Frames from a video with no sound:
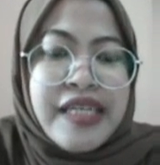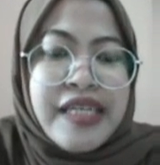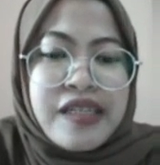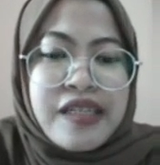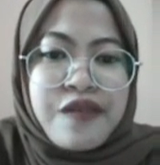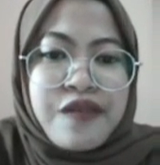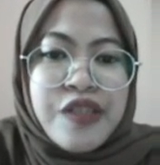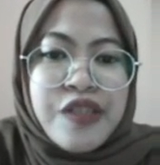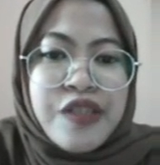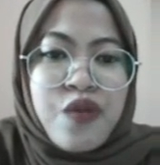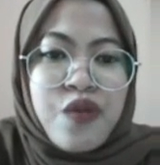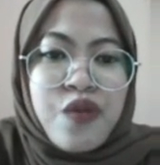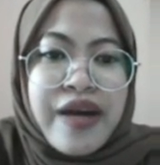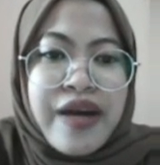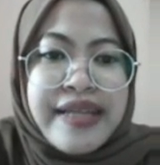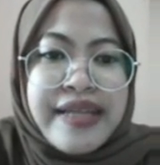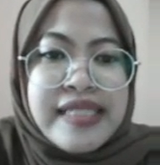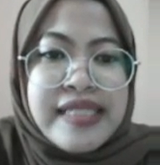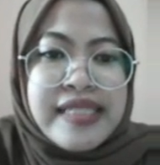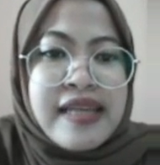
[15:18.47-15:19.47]
The first one
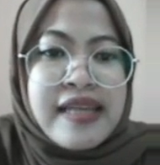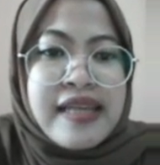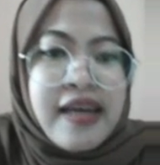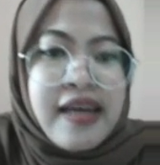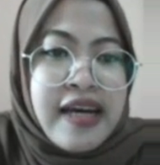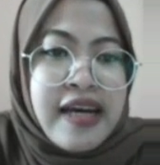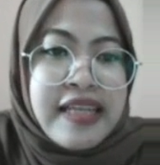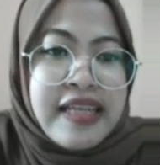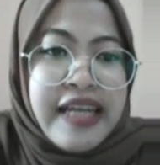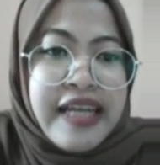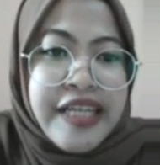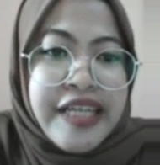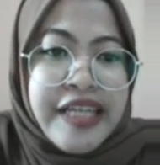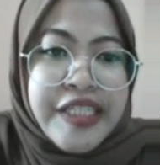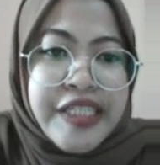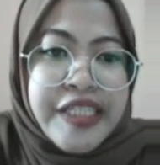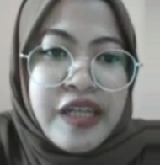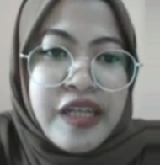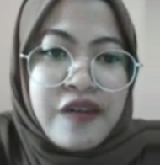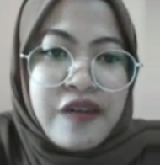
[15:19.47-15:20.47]
is the
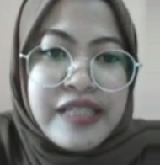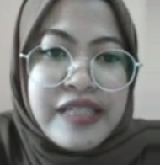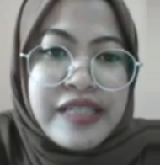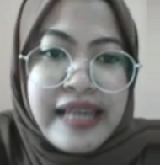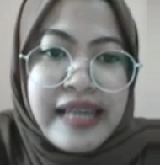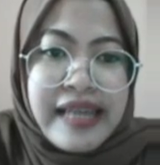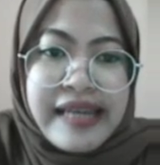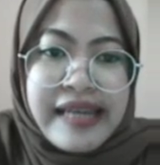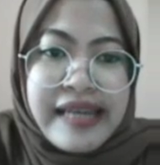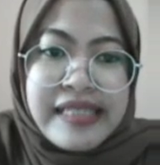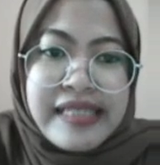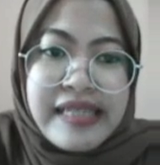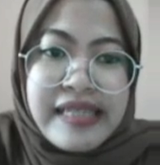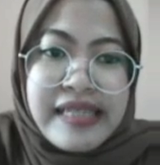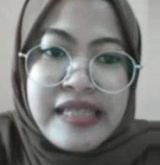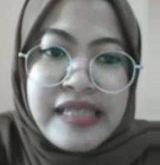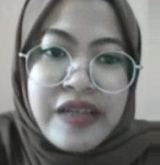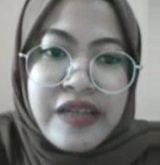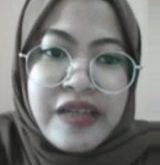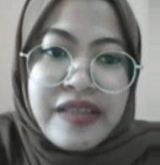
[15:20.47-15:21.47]
nature of science
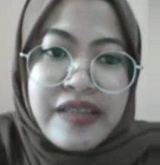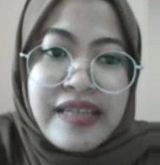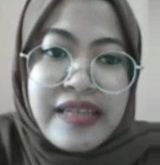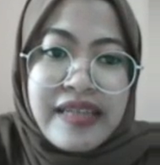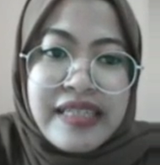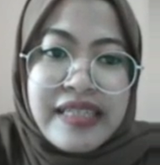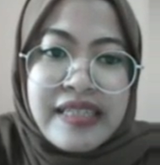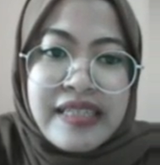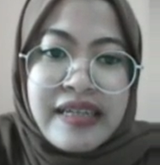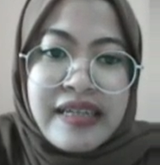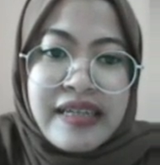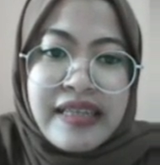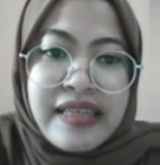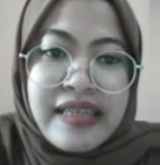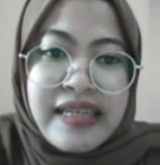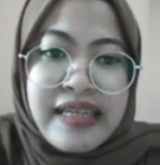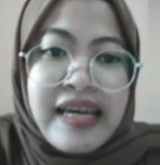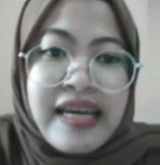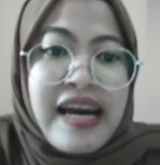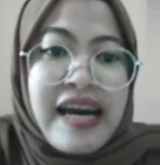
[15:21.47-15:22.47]
does not
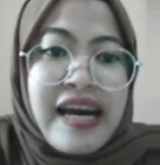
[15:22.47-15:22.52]
necessarily